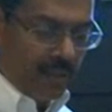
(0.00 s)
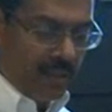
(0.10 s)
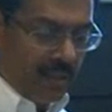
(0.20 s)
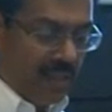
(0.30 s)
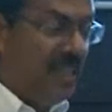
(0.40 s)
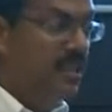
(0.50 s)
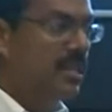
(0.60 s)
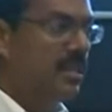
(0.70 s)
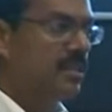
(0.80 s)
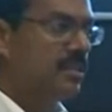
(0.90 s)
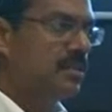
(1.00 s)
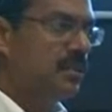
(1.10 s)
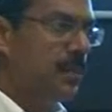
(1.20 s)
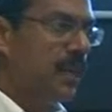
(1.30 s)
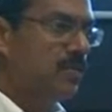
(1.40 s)
the key thing is
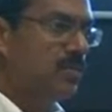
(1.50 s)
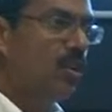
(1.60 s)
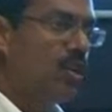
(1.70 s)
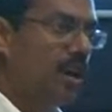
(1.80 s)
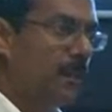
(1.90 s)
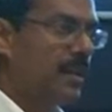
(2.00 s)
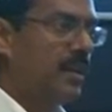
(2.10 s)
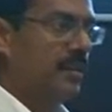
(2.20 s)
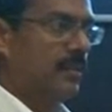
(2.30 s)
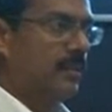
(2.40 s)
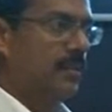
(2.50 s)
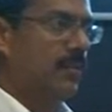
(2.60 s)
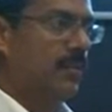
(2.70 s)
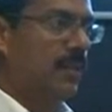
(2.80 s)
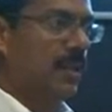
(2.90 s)
it becomes more complicated
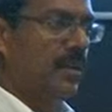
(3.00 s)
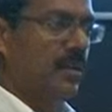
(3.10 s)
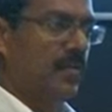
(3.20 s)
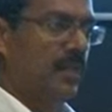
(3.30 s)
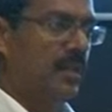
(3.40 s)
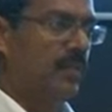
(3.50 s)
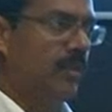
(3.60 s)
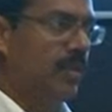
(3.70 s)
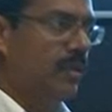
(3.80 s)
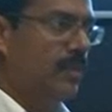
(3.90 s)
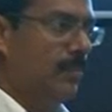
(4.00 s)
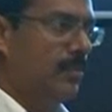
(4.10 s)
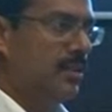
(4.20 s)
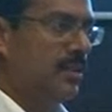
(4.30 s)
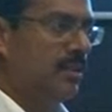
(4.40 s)
when the
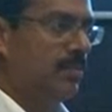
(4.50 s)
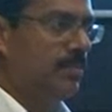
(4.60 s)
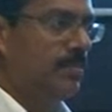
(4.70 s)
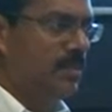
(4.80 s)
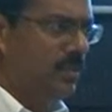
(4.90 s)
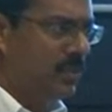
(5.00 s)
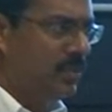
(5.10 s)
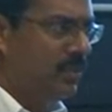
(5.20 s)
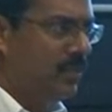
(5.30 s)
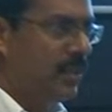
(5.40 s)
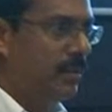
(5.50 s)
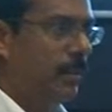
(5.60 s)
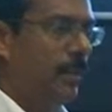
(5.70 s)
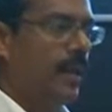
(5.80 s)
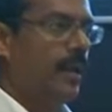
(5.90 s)
company is diversified,
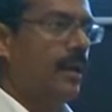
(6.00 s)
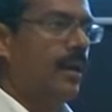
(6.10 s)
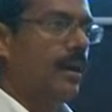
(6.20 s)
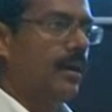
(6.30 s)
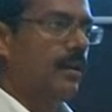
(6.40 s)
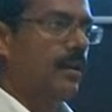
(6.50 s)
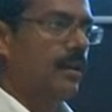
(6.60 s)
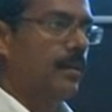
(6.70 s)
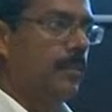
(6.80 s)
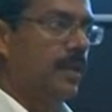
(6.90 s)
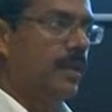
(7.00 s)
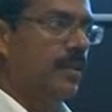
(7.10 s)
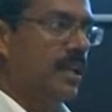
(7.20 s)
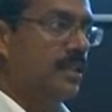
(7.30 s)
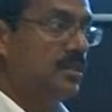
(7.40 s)
and
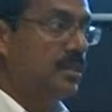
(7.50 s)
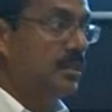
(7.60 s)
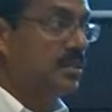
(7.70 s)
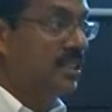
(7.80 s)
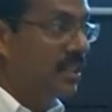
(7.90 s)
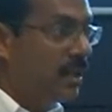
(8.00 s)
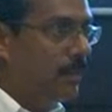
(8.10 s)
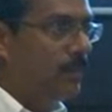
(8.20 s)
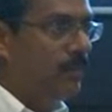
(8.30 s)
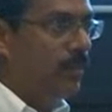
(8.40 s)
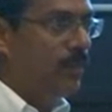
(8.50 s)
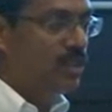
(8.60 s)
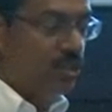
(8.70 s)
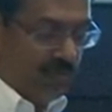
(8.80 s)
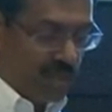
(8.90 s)
it has a setup
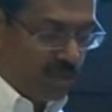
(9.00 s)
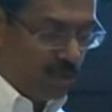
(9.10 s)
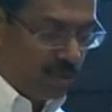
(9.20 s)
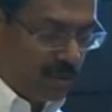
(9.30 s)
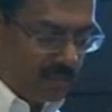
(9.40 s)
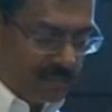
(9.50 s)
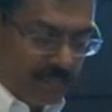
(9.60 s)
which is very global.